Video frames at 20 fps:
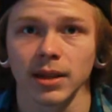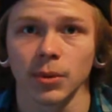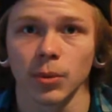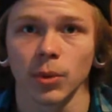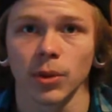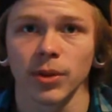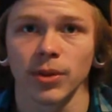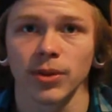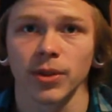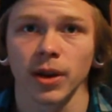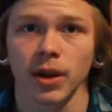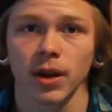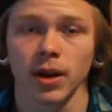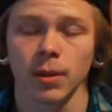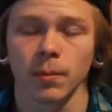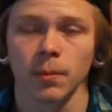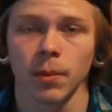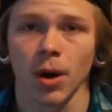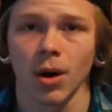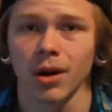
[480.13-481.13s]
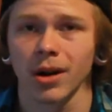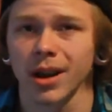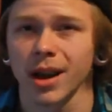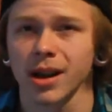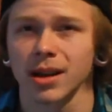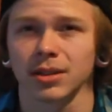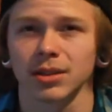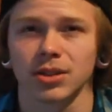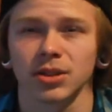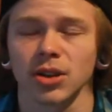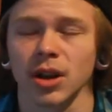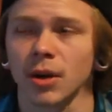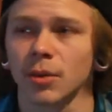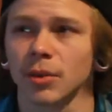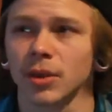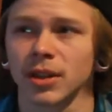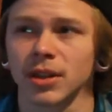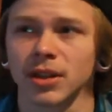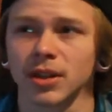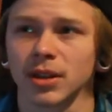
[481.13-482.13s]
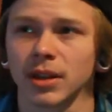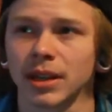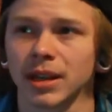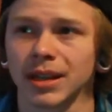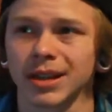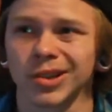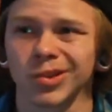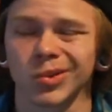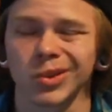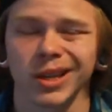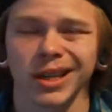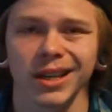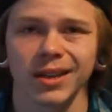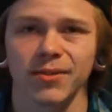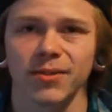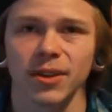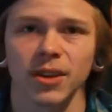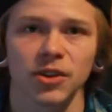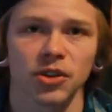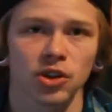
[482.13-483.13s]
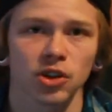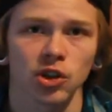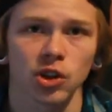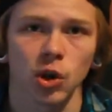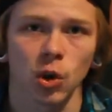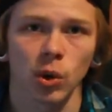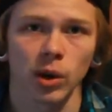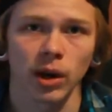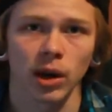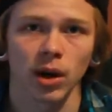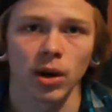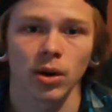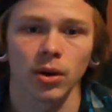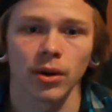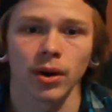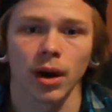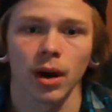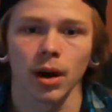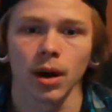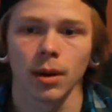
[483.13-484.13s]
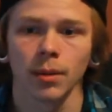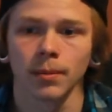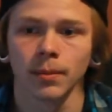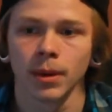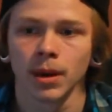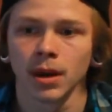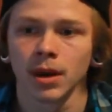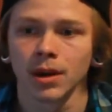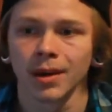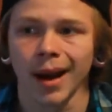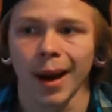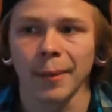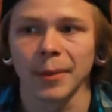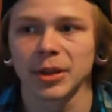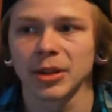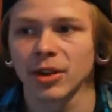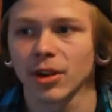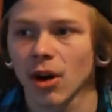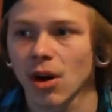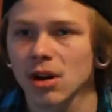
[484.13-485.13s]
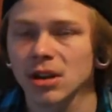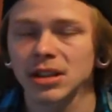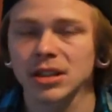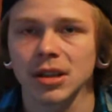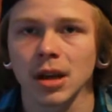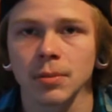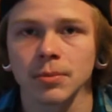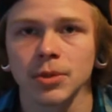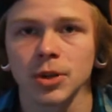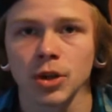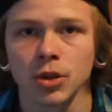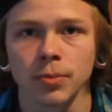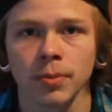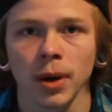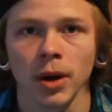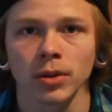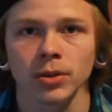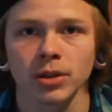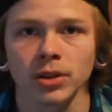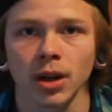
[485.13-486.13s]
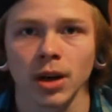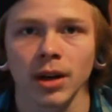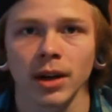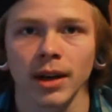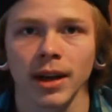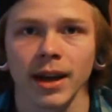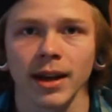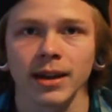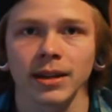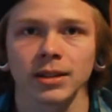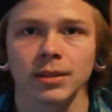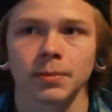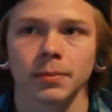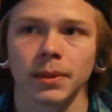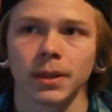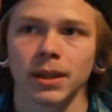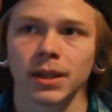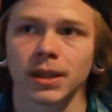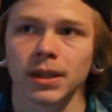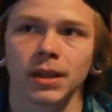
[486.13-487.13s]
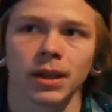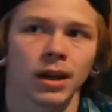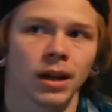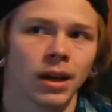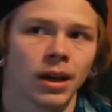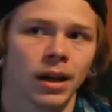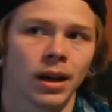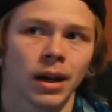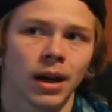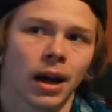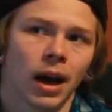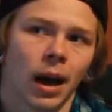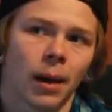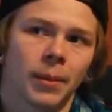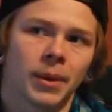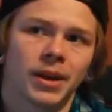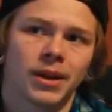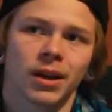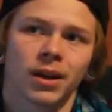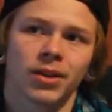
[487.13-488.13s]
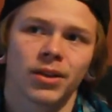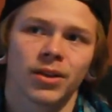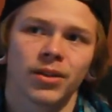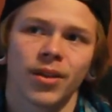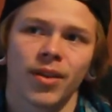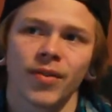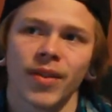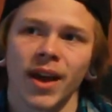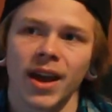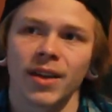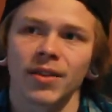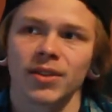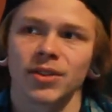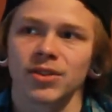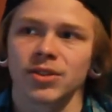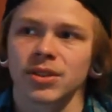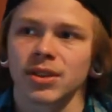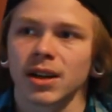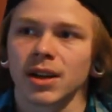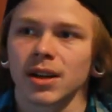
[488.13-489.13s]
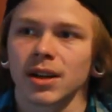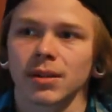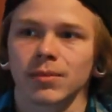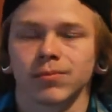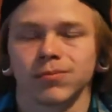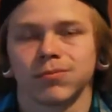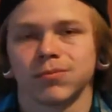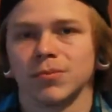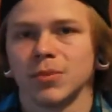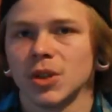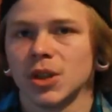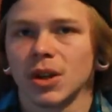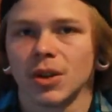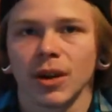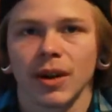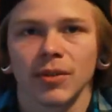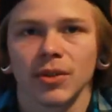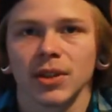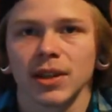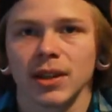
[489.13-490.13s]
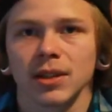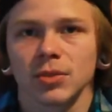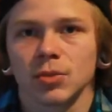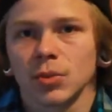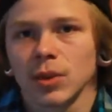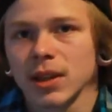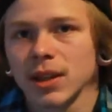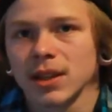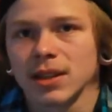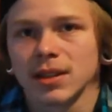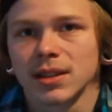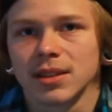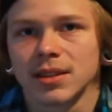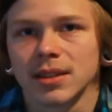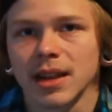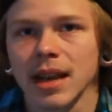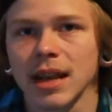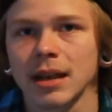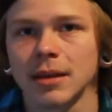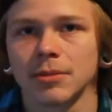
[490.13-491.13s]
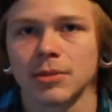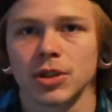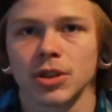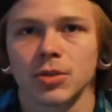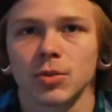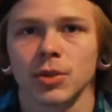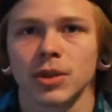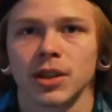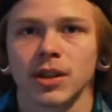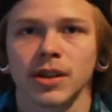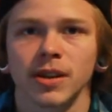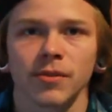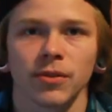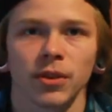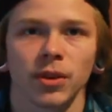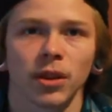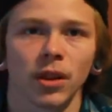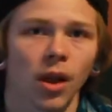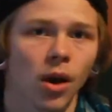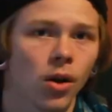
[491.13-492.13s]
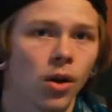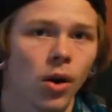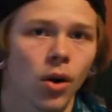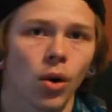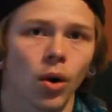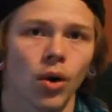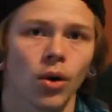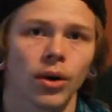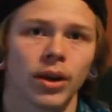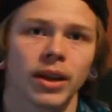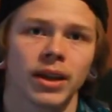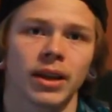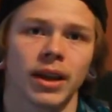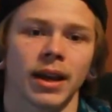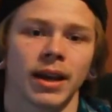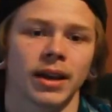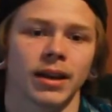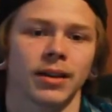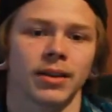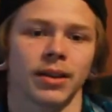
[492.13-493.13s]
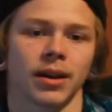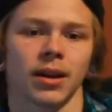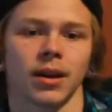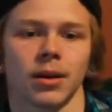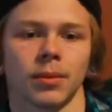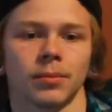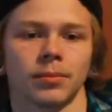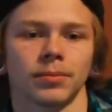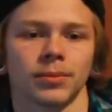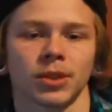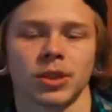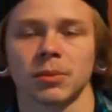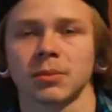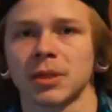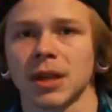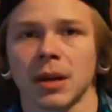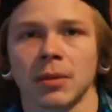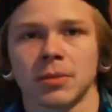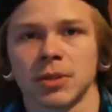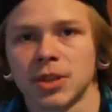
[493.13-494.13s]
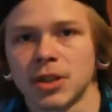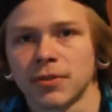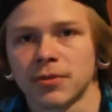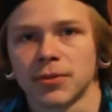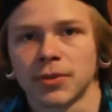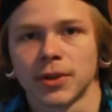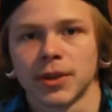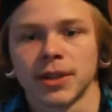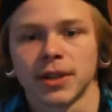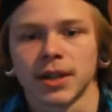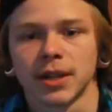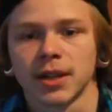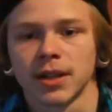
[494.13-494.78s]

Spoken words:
with RDAs. There's not really any unique features going on. I mean, there are some 2-post RDAs, but I mean, other than that, there's everything's really the same, just with a different logo on it, and sometimes different